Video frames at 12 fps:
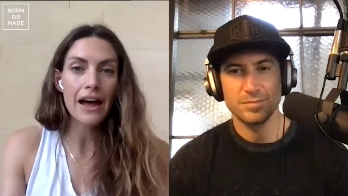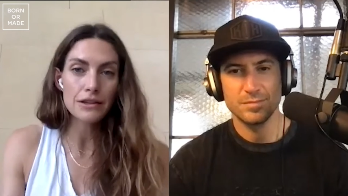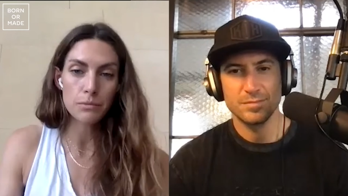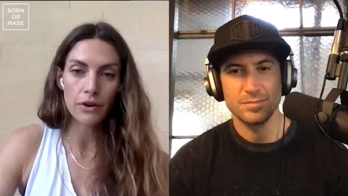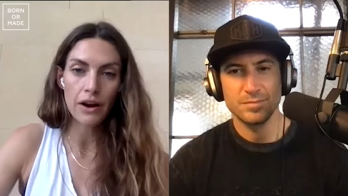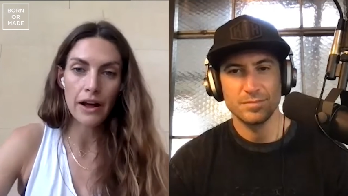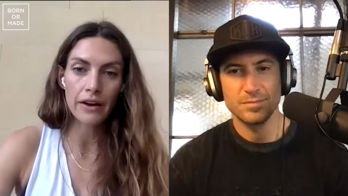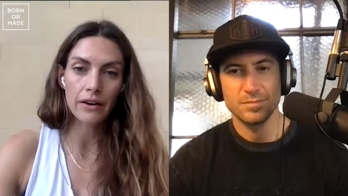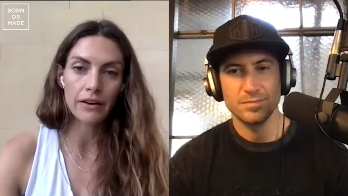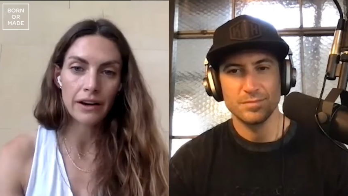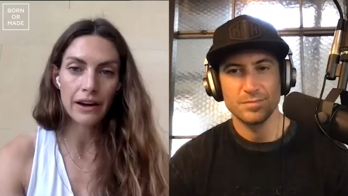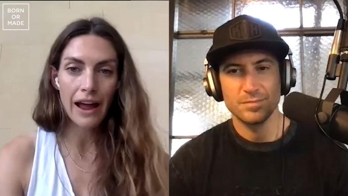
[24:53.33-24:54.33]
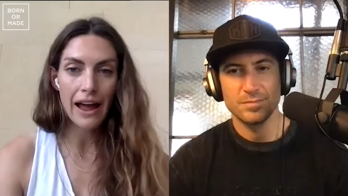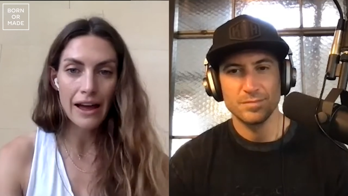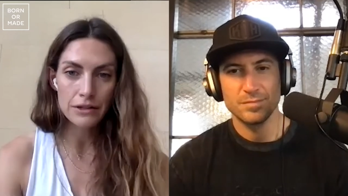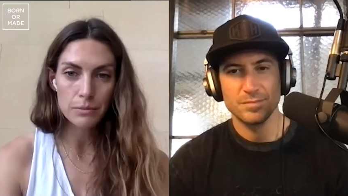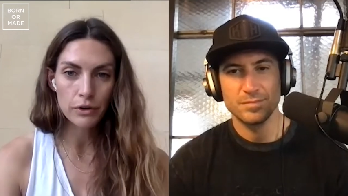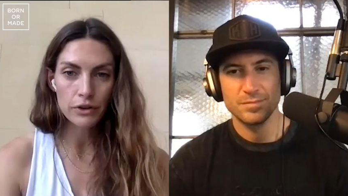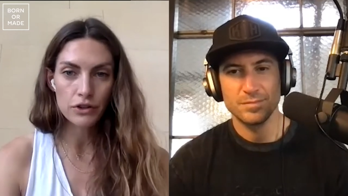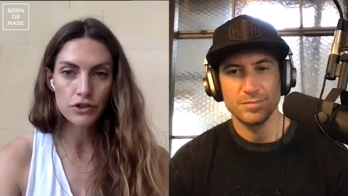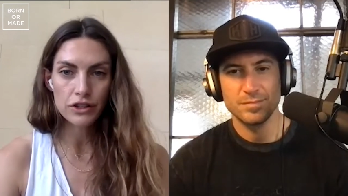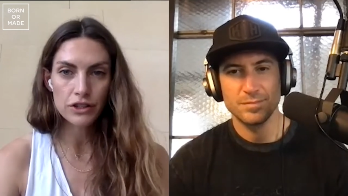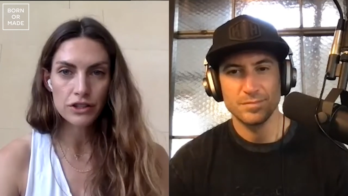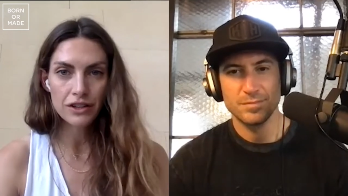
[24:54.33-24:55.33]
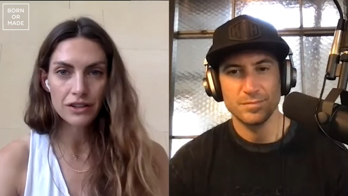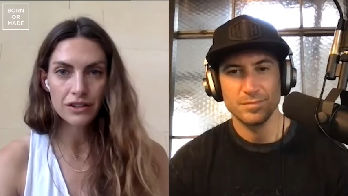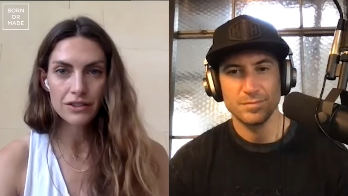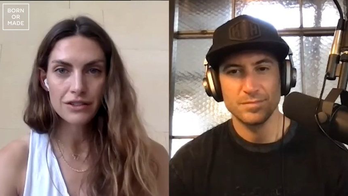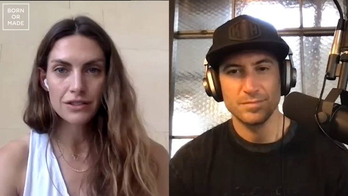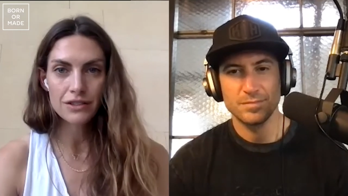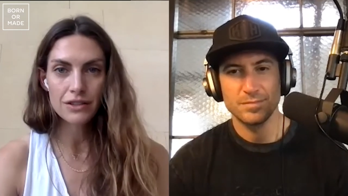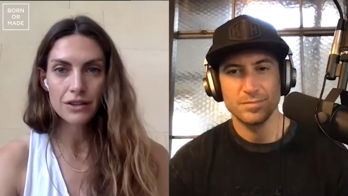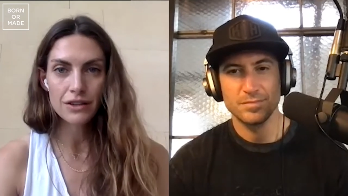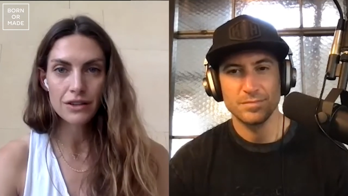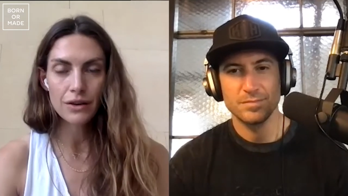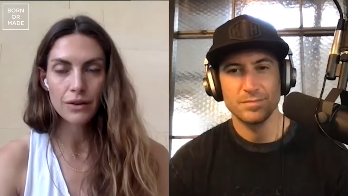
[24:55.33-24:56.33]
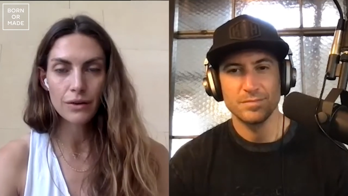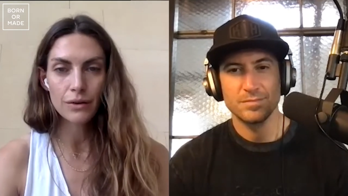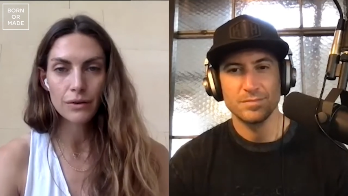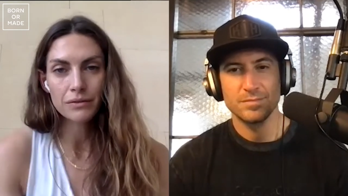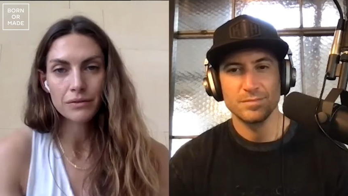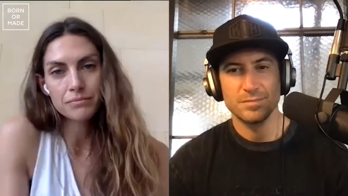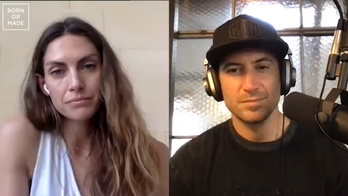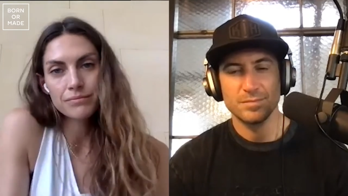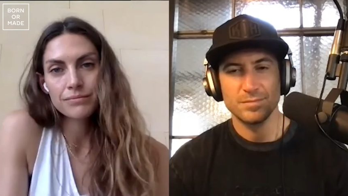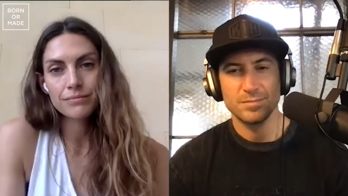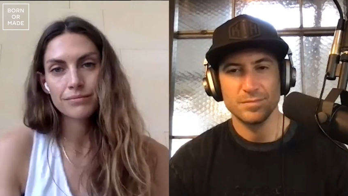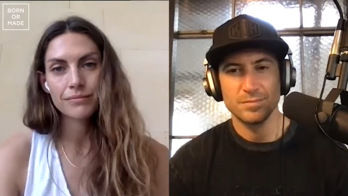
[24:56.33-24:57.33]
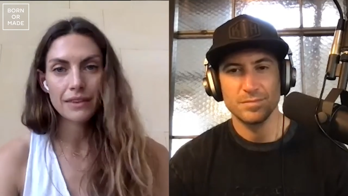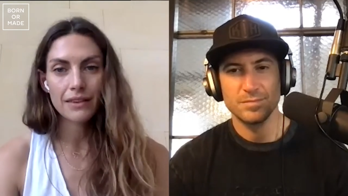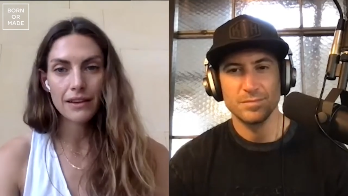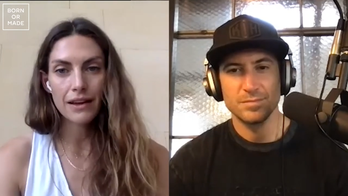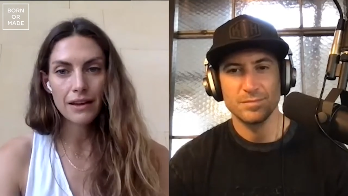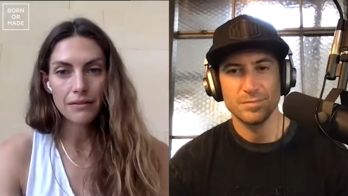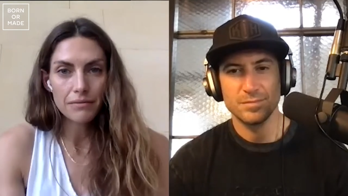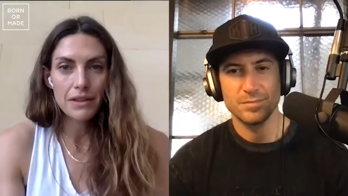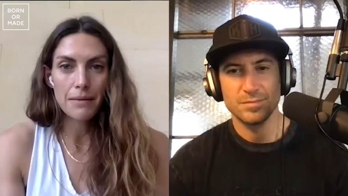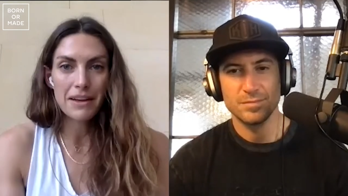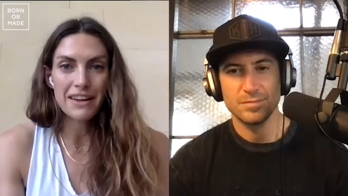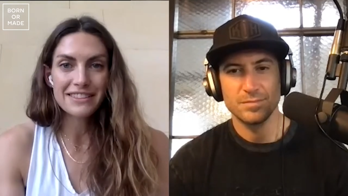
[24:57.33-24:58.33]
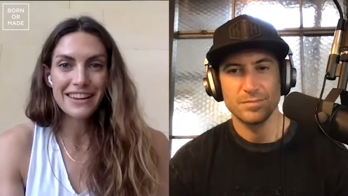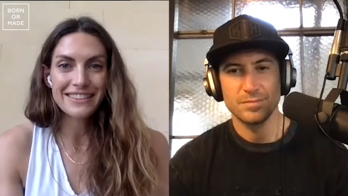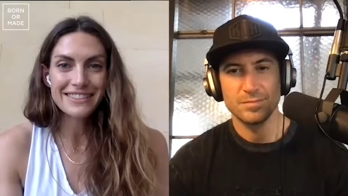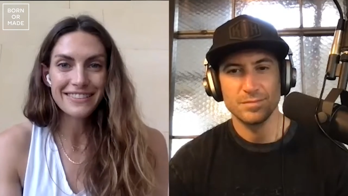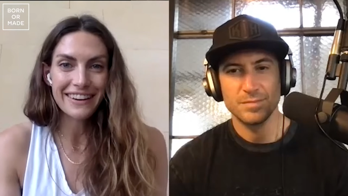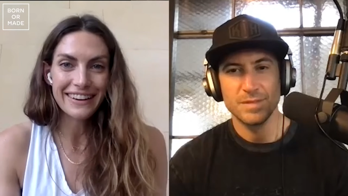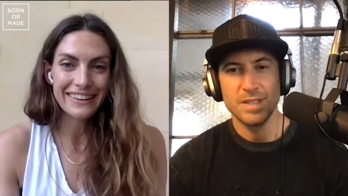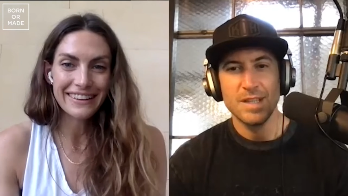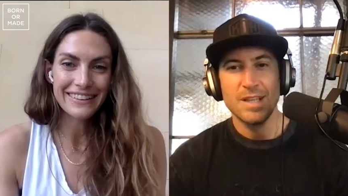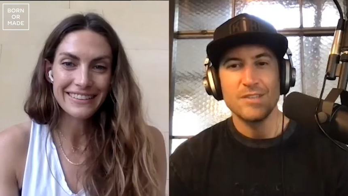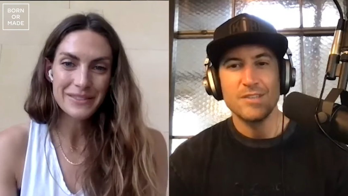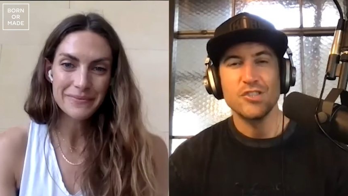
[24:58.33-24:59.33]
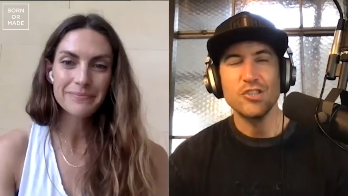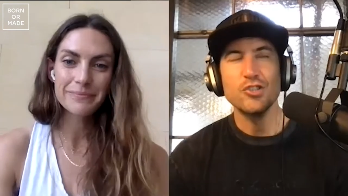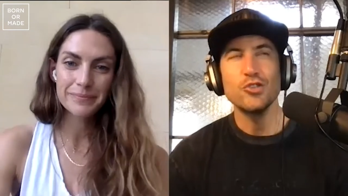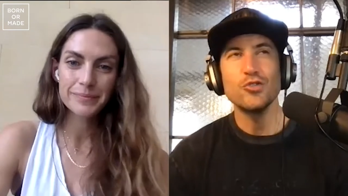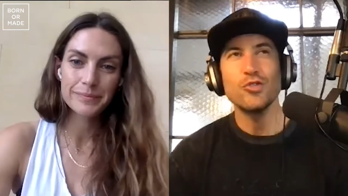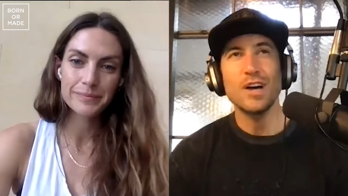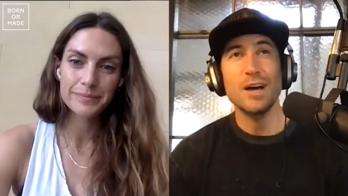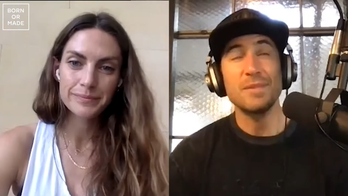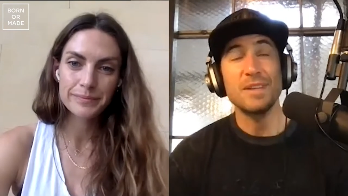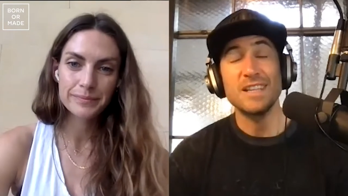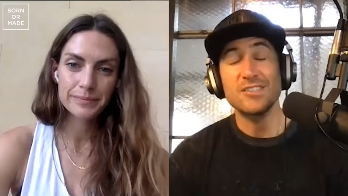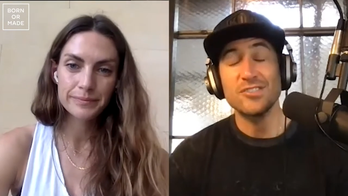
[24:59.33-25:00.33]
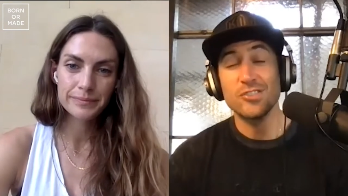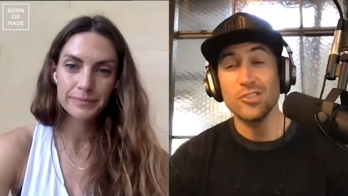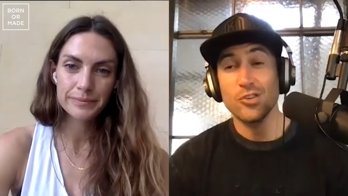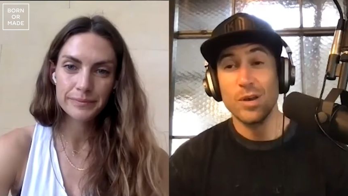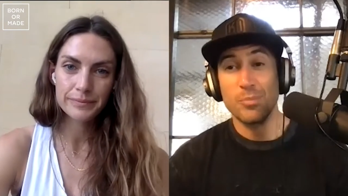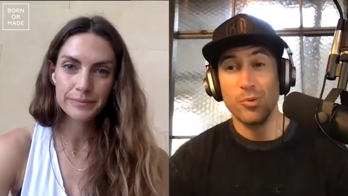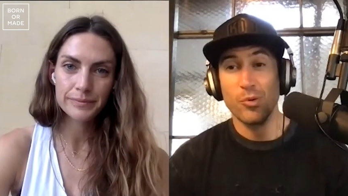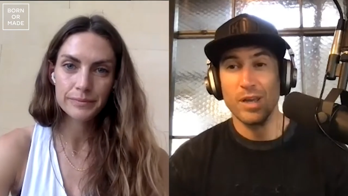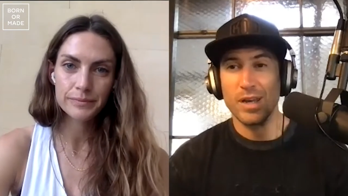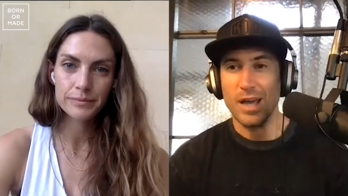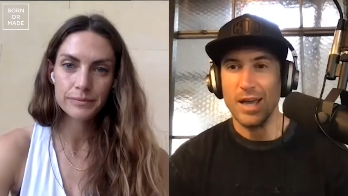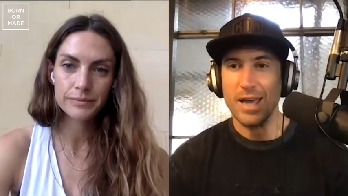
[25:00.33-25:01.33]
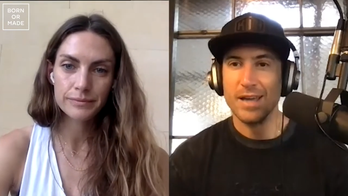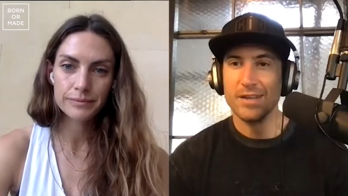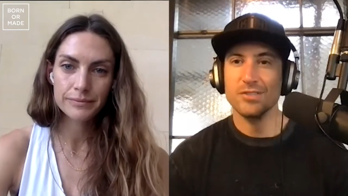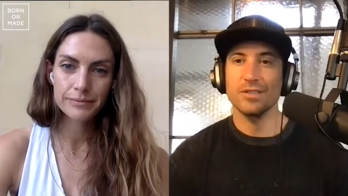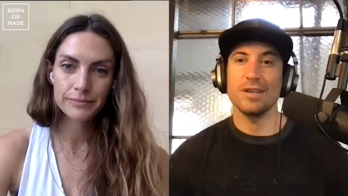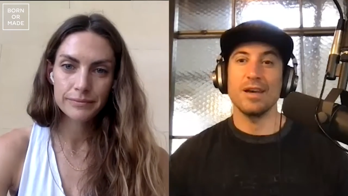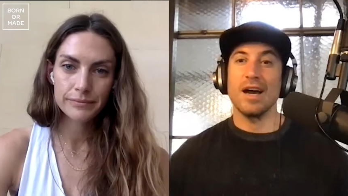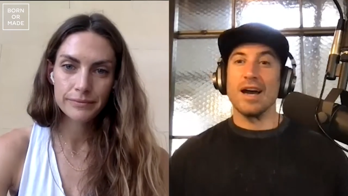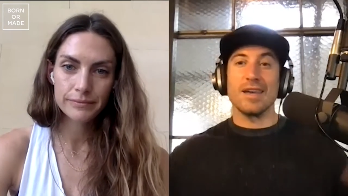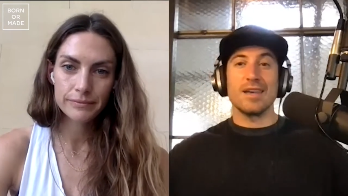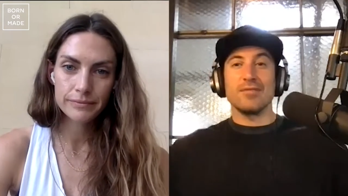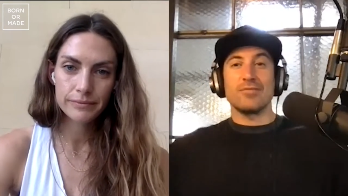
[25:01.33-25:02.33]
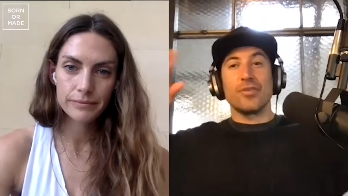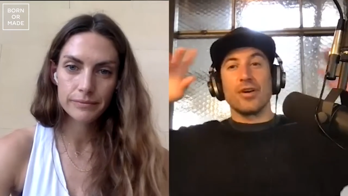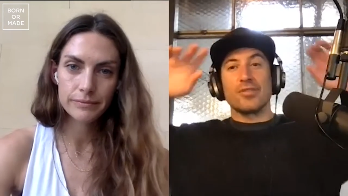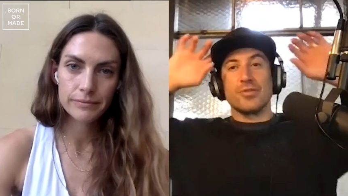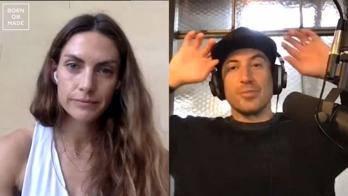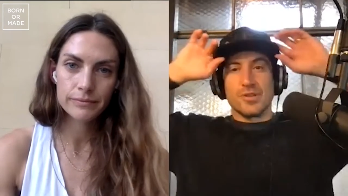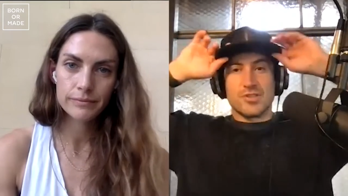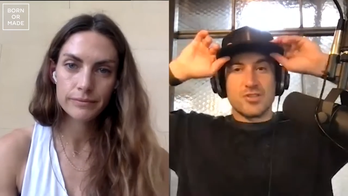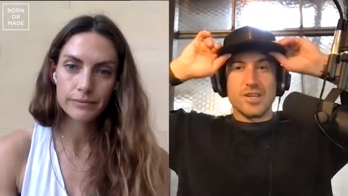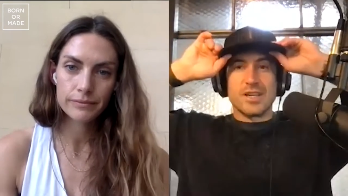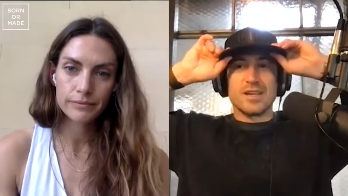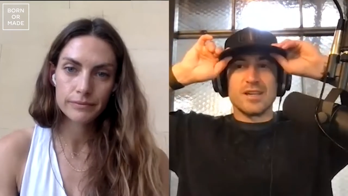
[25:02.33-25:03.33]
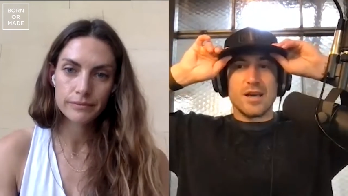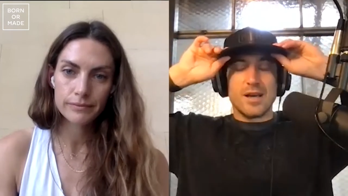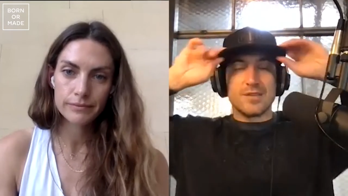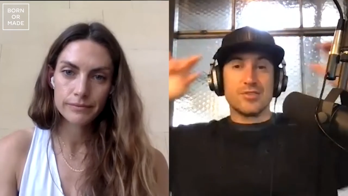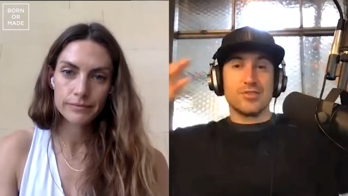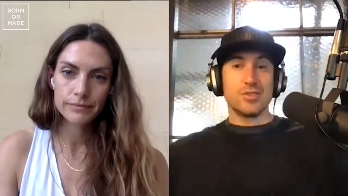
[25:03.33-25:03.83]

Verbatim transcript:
Speaker 1: has more iron and it has more nutrition. So it makes sense, right?
Speaker 2: Do you? I mean, that's such a great point. I actually I eat far too much chicken. I just